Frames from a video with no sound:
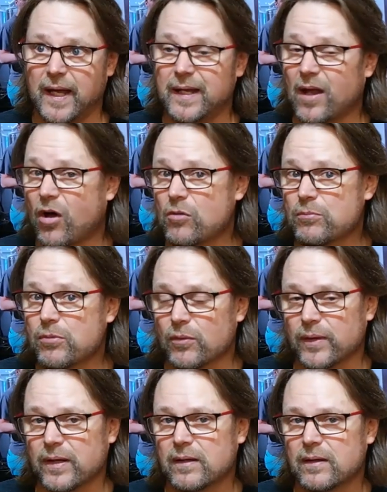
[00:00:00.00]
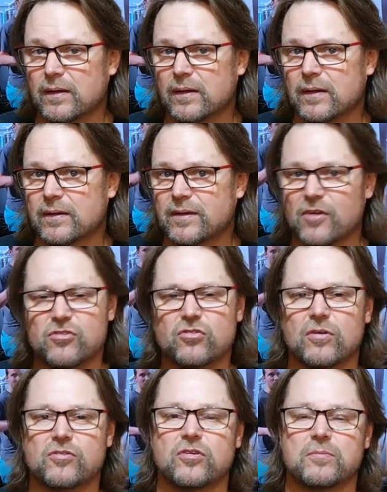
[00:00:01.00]
In home brewing, don't
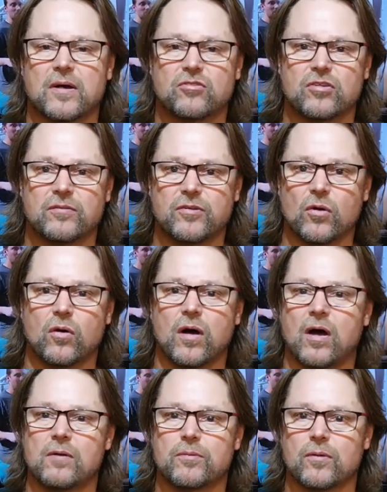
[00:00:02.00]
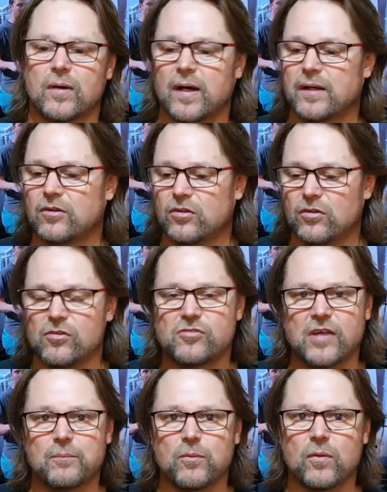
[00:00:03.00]
stress too much. If you're a home brewer and you use
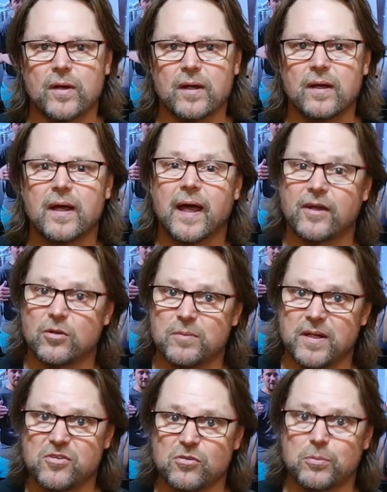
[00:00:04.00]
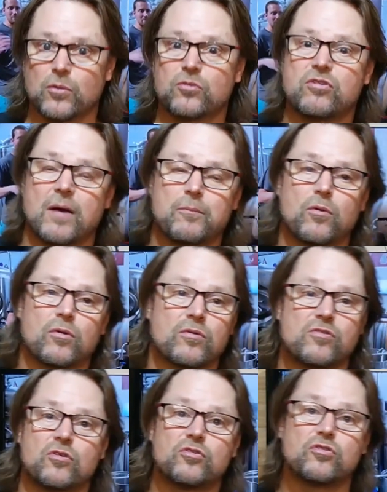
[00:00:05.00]
tap water and your municipal tap water
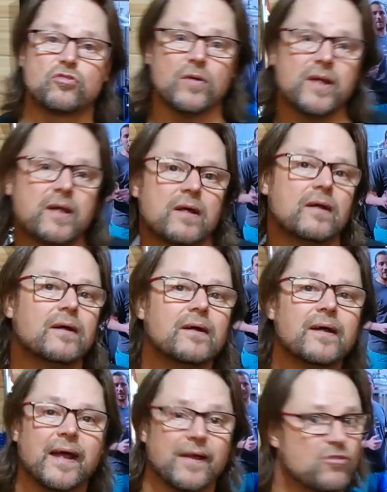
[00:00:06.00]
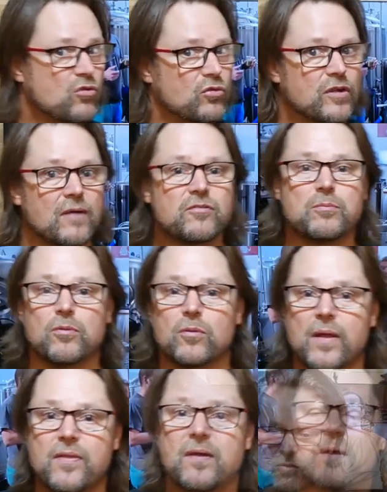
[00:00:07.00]
is good to drink, it's good enough to brew
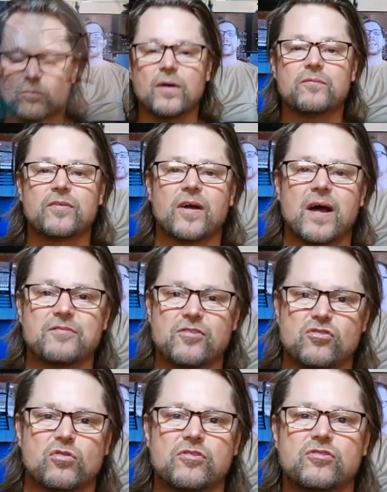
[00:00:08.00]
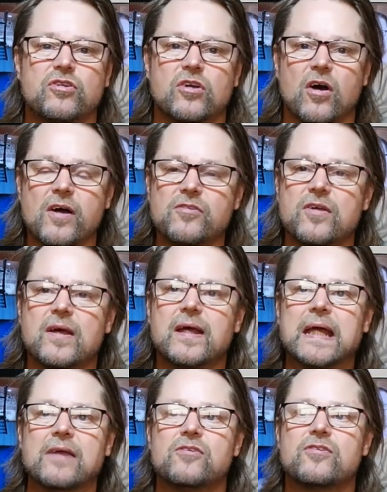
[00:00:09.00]
with. One thing I have to stress to you guys
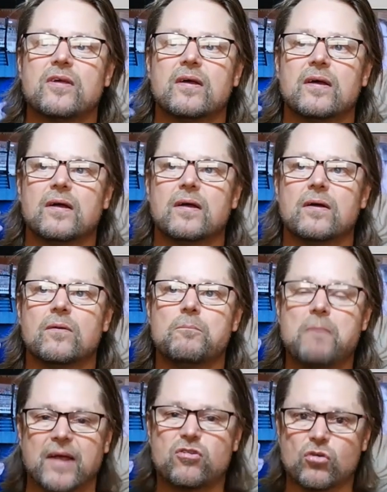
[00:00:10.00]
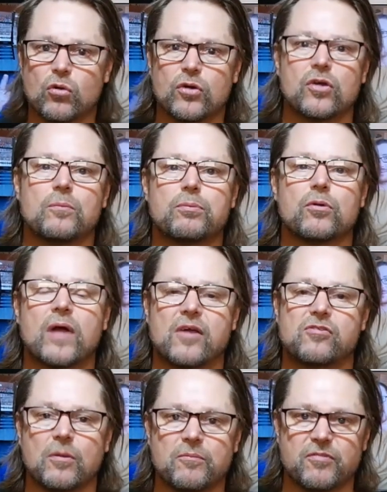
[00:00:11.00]
is make sure your brew
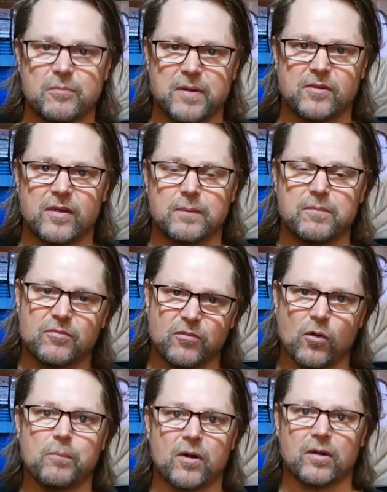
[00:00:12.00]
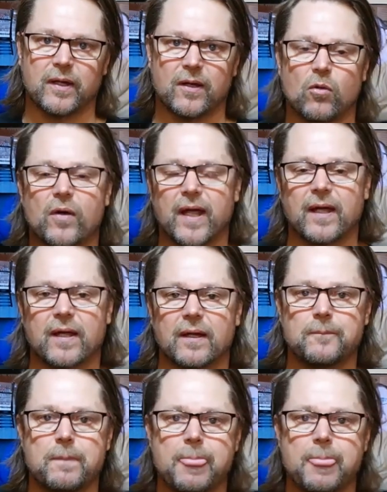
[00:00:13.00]
has stopped fermenting before bottling or kegging.